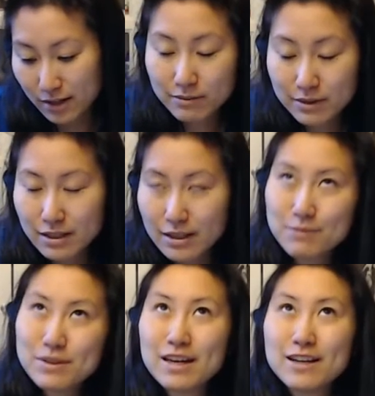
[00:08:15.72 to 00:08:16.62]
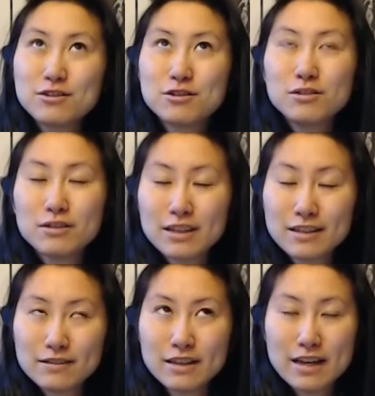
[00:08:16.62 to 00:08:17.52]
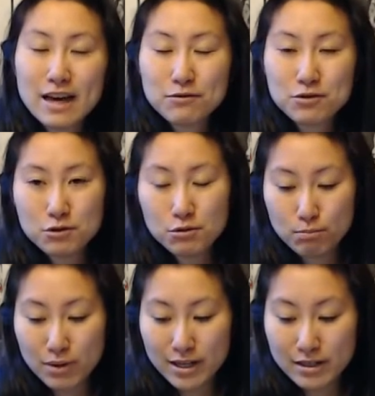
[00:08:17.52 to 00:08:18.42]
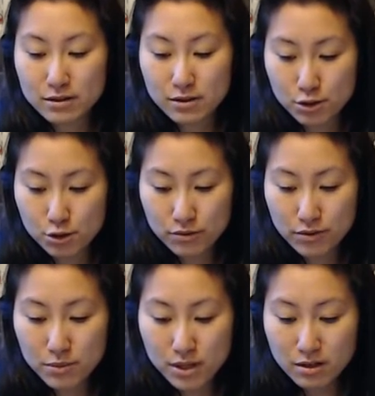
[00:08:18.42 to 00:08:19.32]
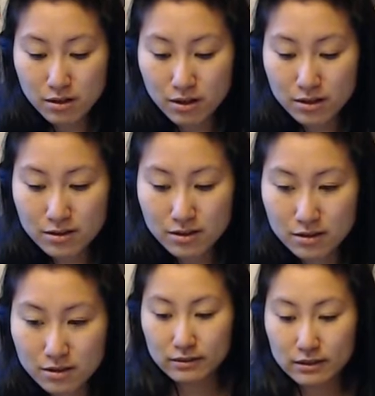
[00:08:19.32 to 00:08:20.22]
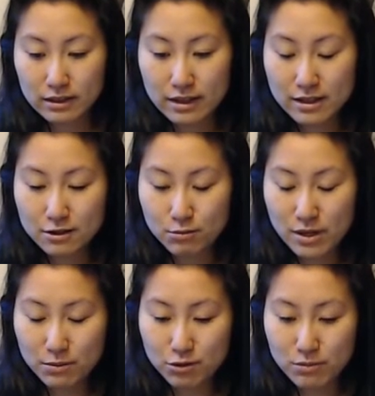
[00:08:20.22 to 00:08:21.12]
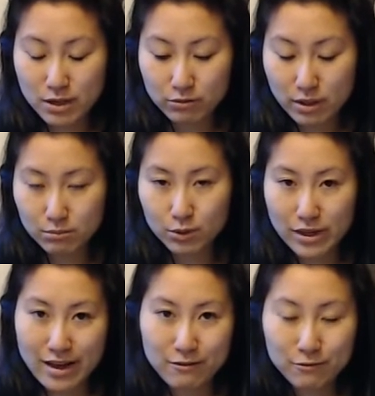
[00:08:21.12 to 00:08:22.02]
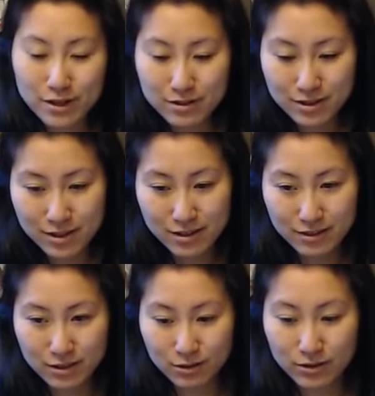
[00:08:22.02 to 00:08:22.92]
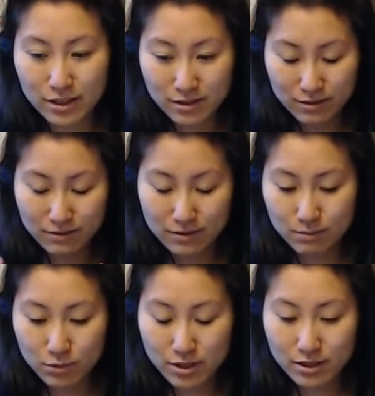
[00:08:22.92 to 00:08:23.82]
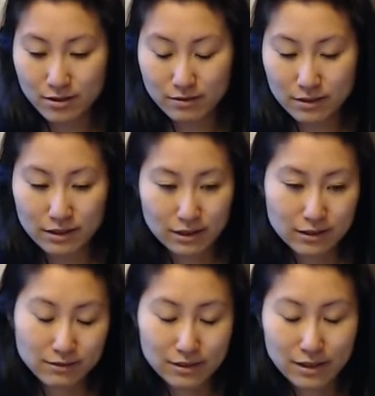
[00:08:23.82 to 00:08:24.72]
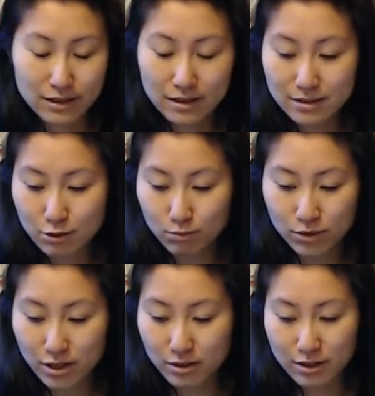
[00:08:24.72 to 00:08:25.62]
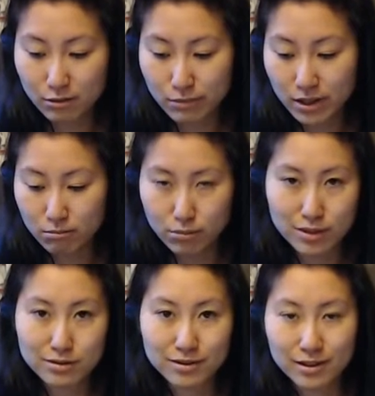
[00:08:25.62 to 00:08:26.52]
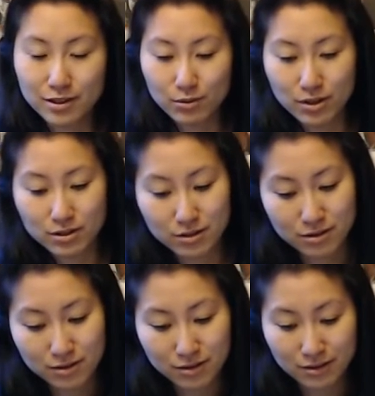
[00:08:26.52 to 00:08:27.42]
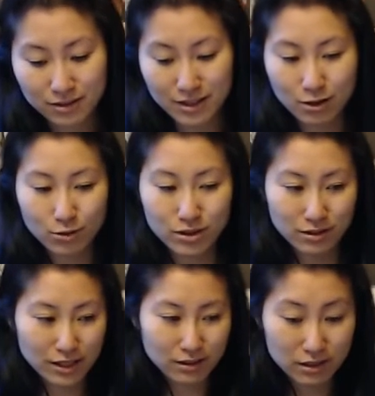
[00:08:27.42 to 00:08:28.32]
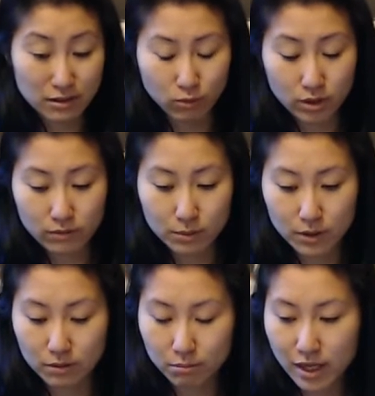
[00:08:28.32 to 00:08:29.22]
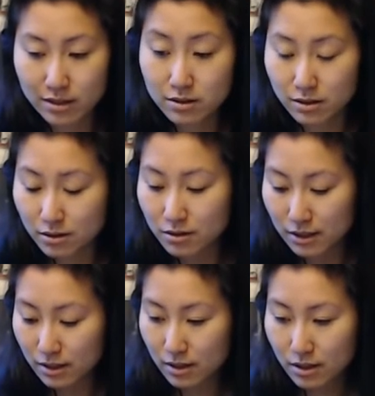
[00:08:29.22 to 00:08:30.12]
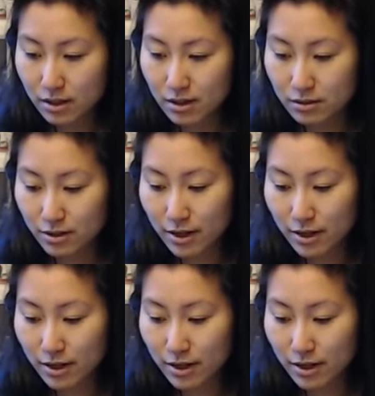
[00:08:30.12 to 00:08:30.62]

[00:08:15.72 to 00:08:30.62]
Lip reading: I mean, I do have to buy 2 of the mini-cons, because then I need to be able to make Rumble and Frenzy, so I guess I'll probably end up making Buzzsaw anyways, just because I don't want to like leave one of them unpainted. So yeah,